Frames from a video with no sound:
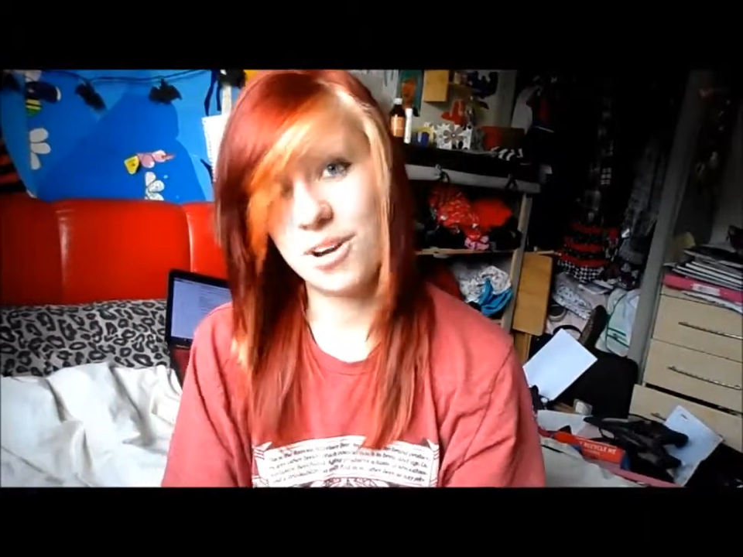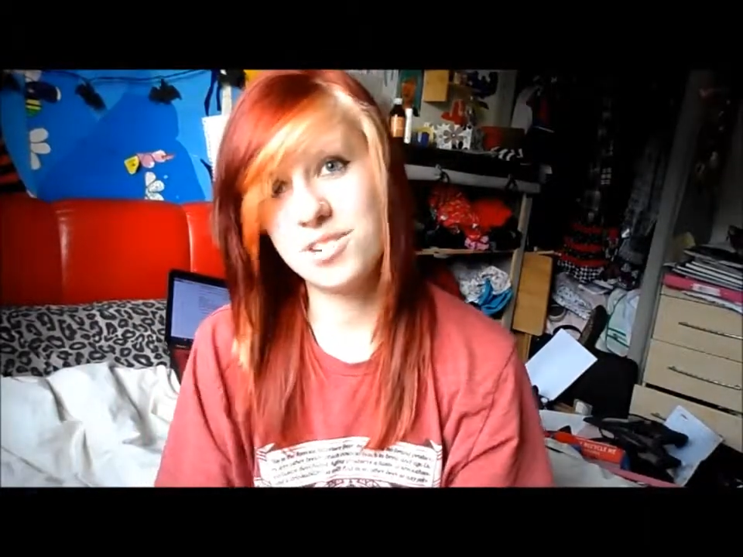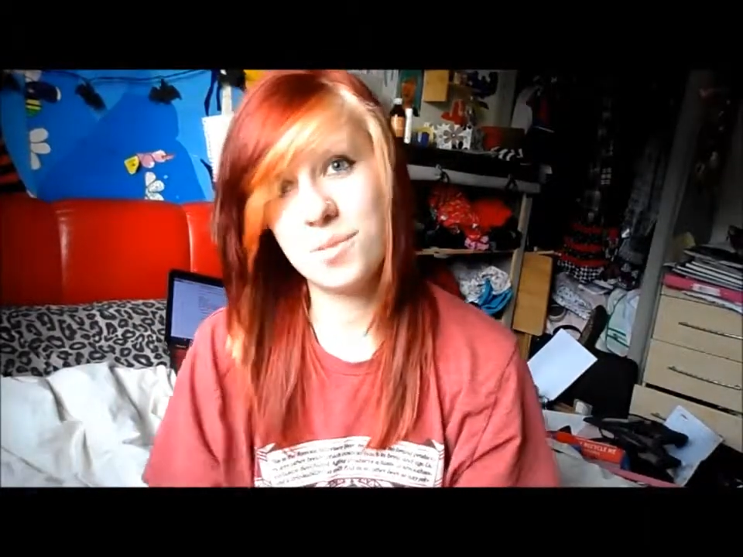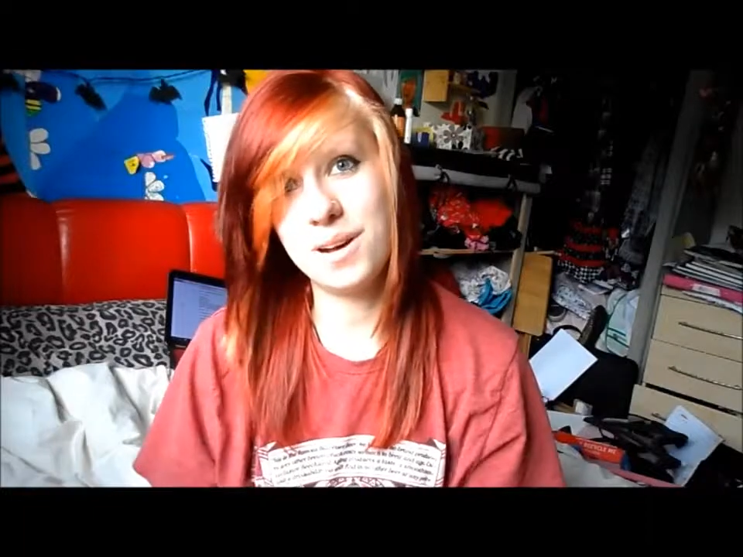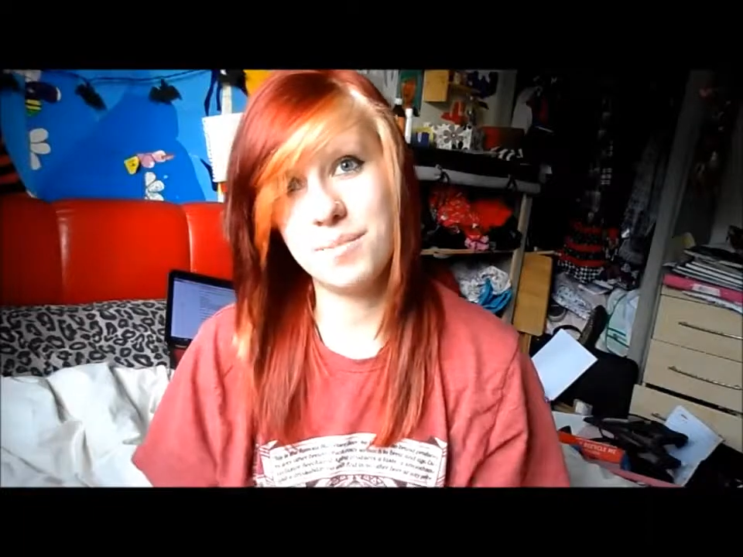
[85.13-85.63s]

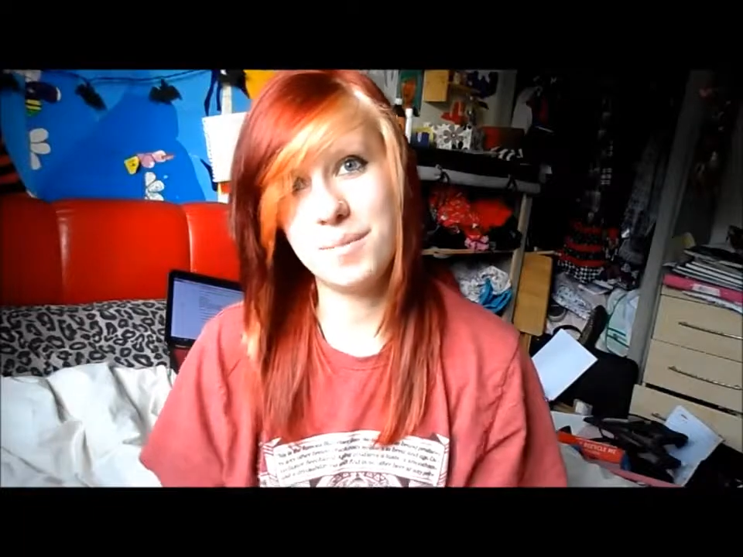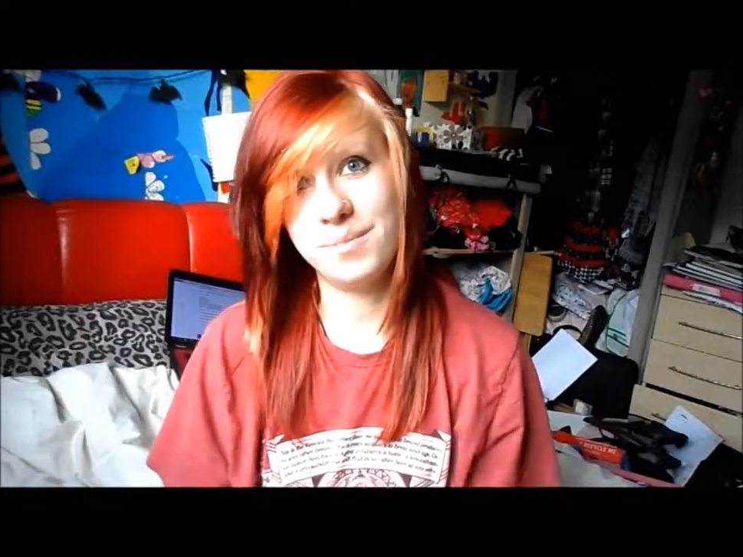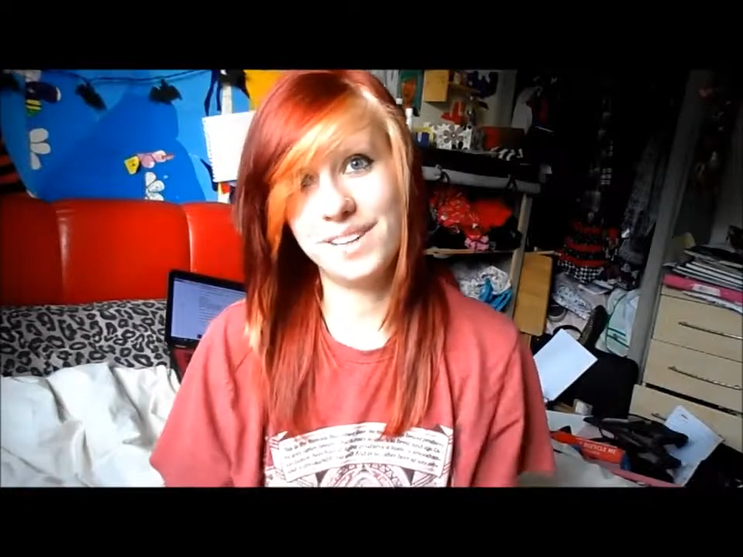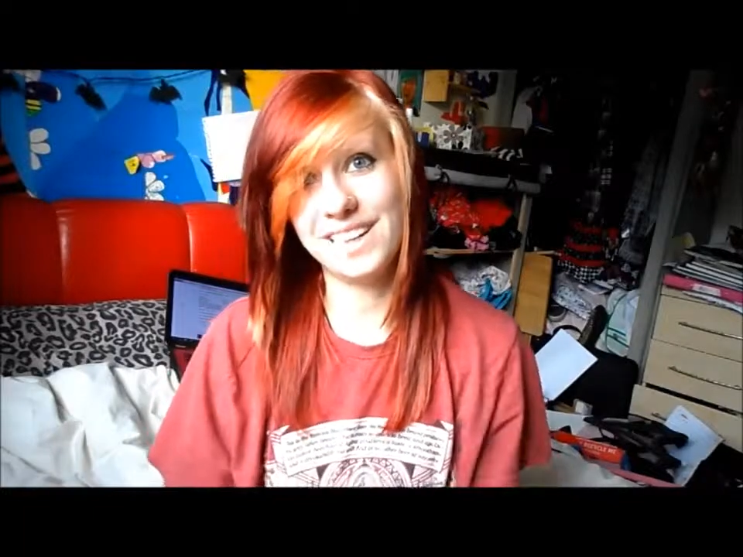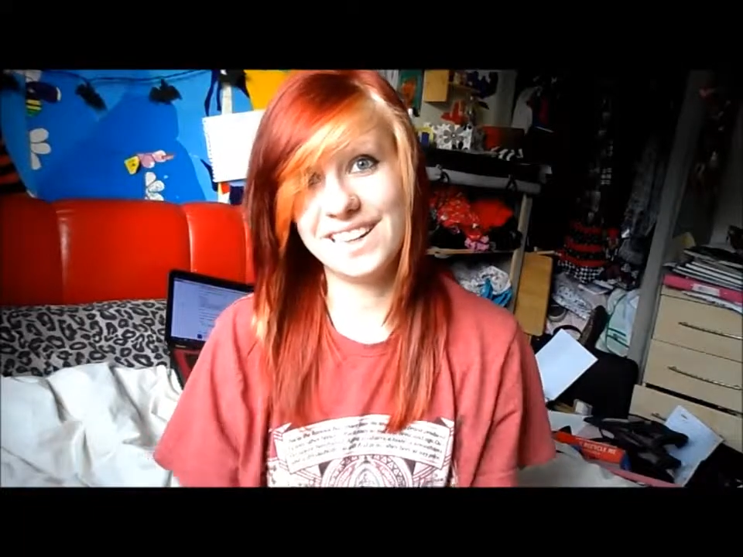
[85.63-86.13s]
worked well,
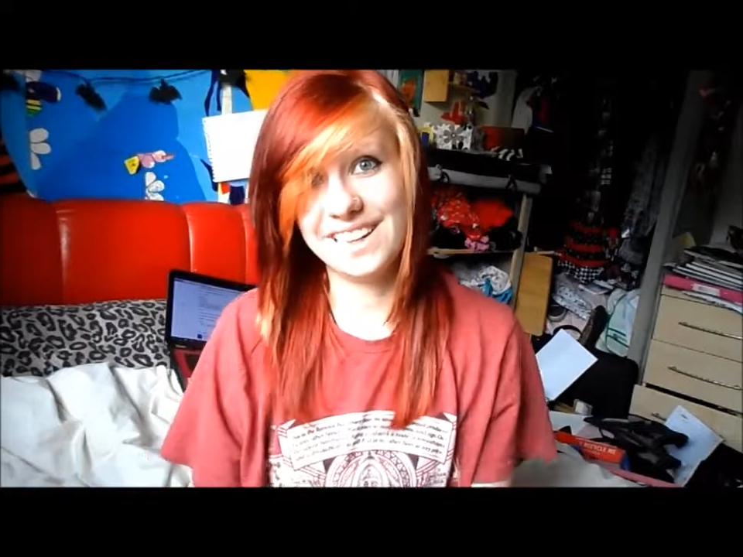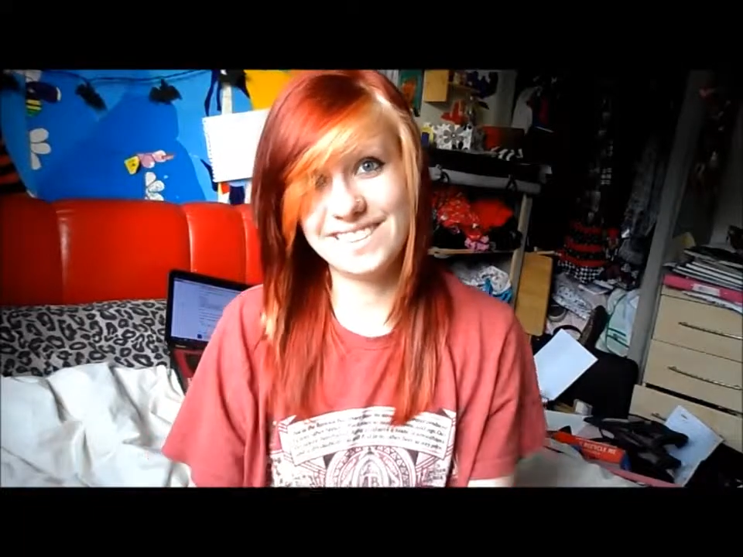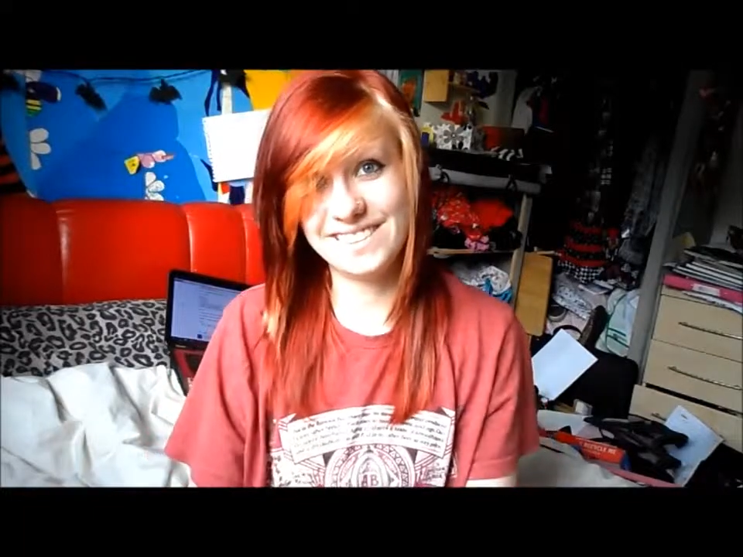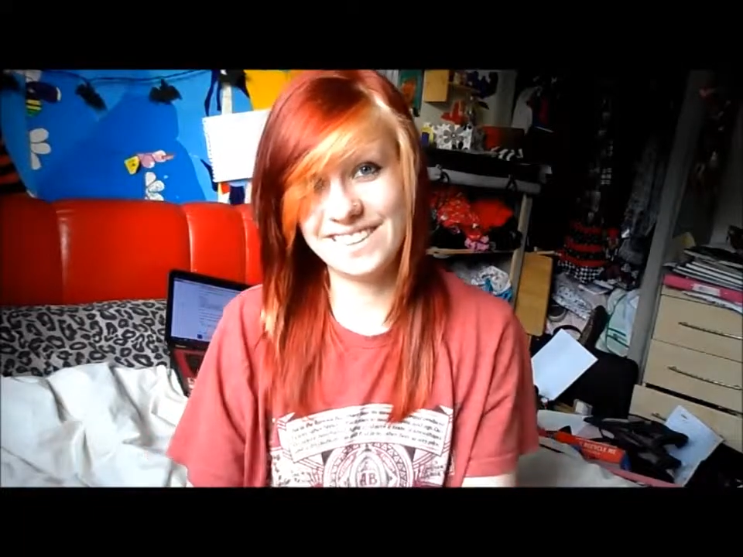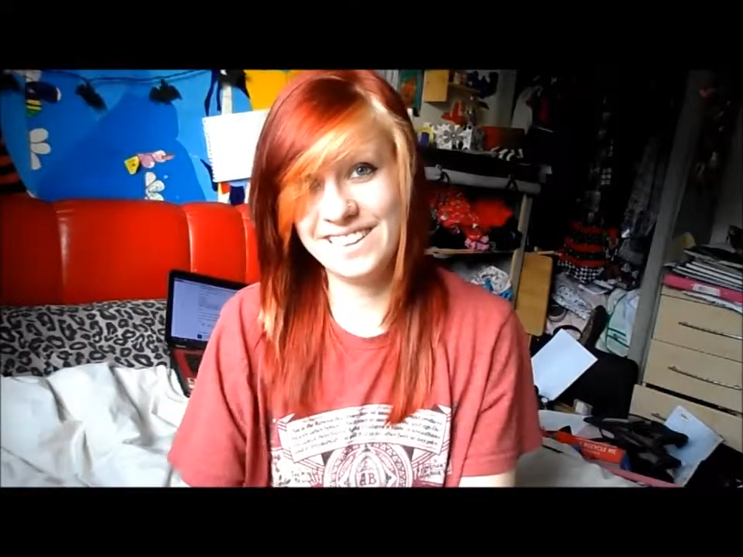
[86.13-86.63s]
mum, didn't it?
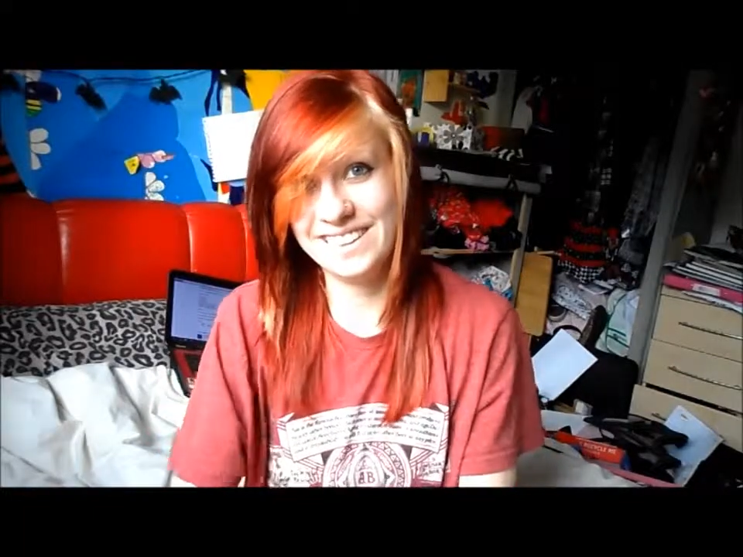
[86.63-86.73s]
